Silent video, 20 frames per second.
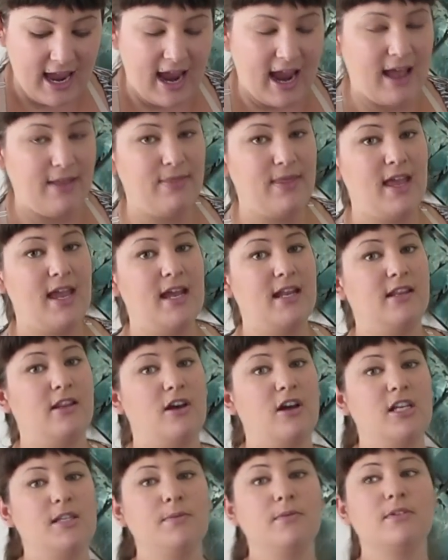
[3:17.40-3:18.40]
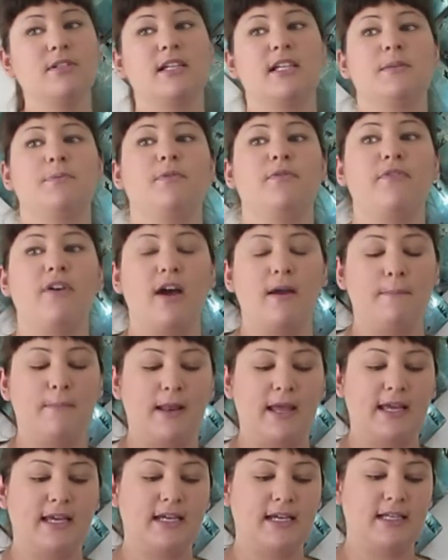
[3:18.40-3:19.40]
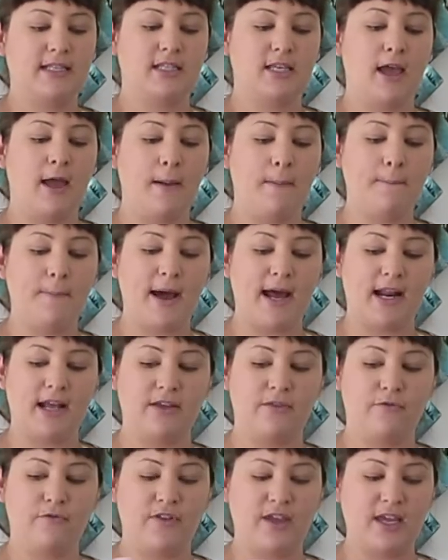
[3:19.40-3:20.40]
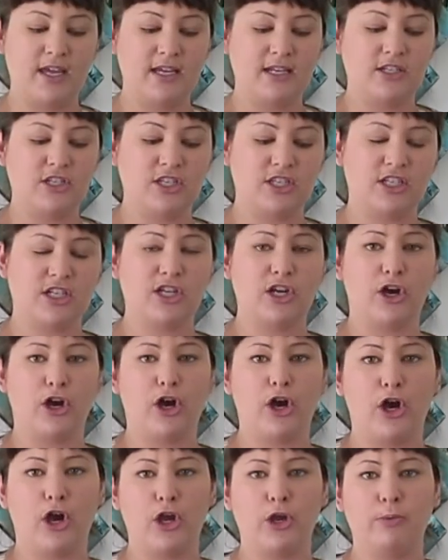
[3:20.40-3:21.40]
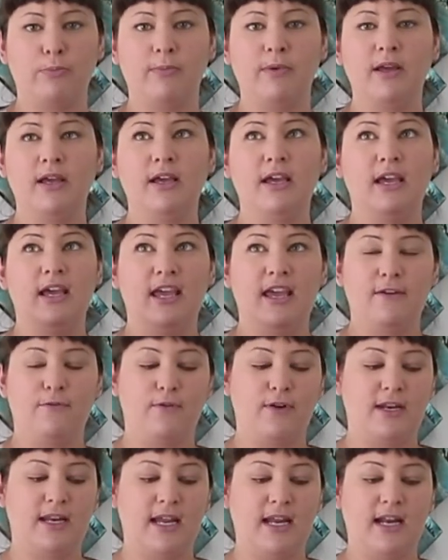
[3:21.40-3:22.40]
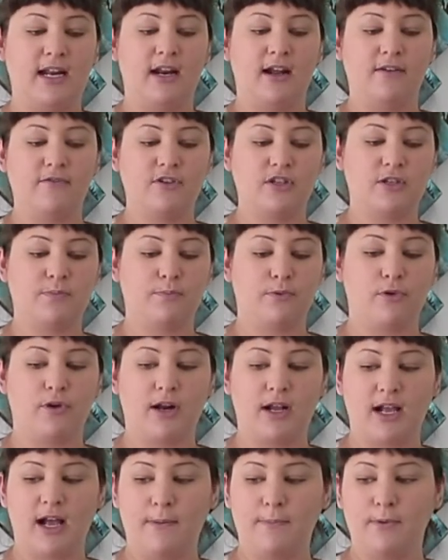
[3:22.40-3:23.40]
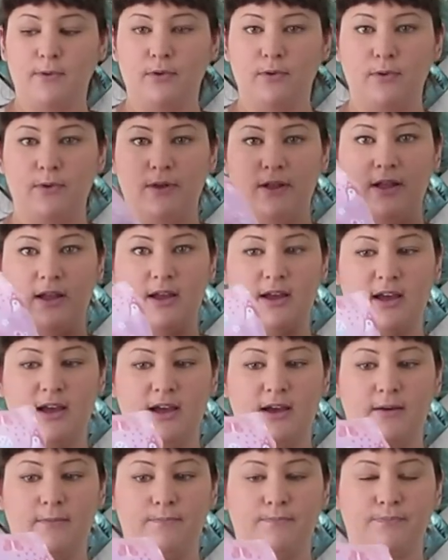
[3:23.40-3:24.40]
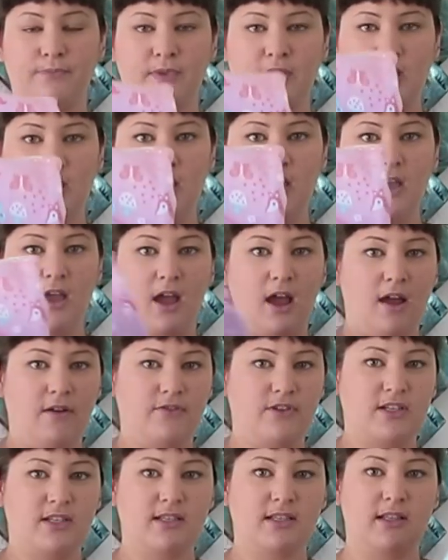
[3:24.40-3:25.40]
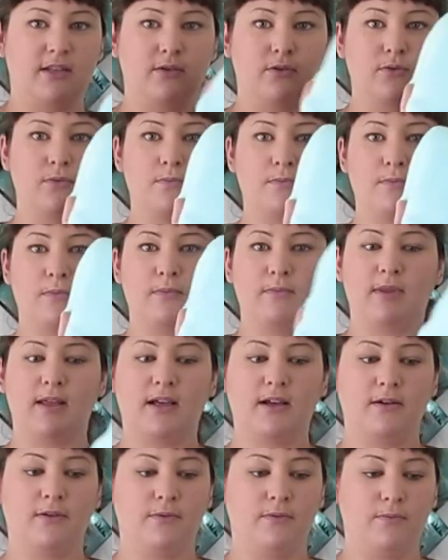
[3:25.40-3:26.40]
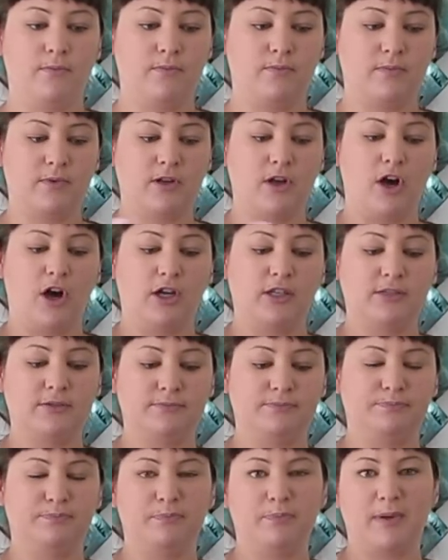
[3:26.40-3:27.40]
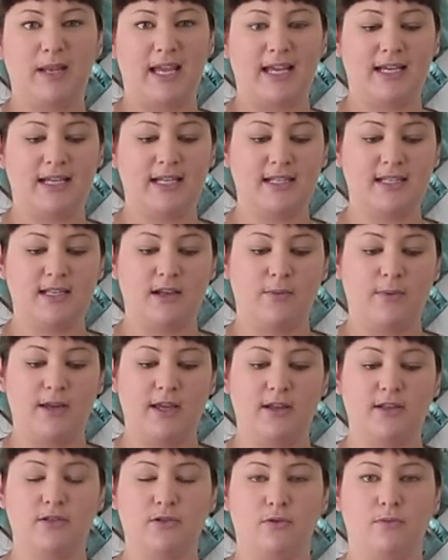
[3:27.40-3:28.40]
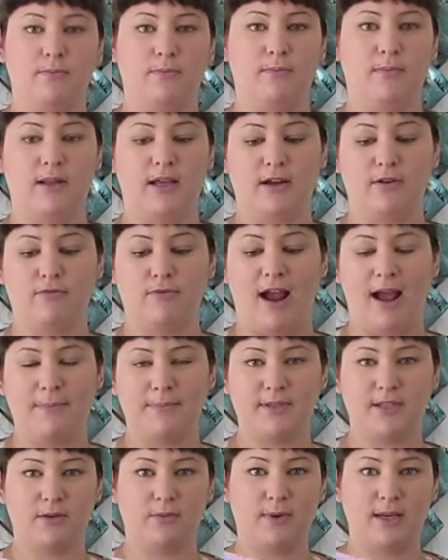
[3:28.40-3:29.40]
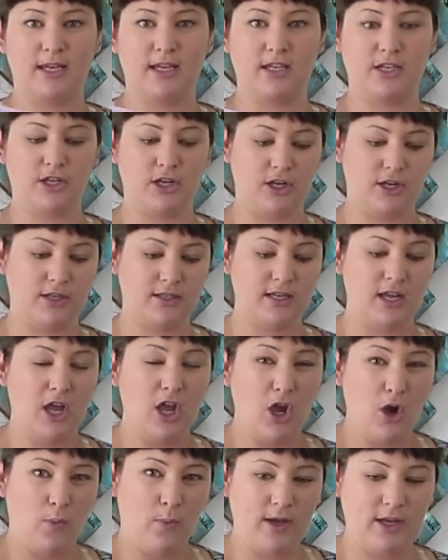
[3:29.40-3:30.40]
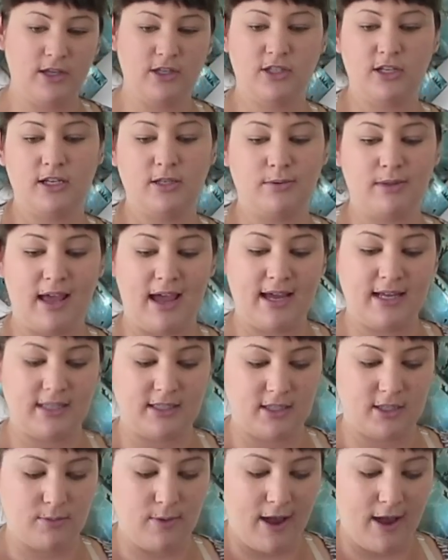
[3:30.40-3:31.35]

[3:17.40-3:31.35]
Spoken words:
And then the hospital does provide blankets, but I figured just to go home if we need it, I've just brought a couple of just little like cotton blankets that we use, or like wraps that we can use. We use those with Hazel as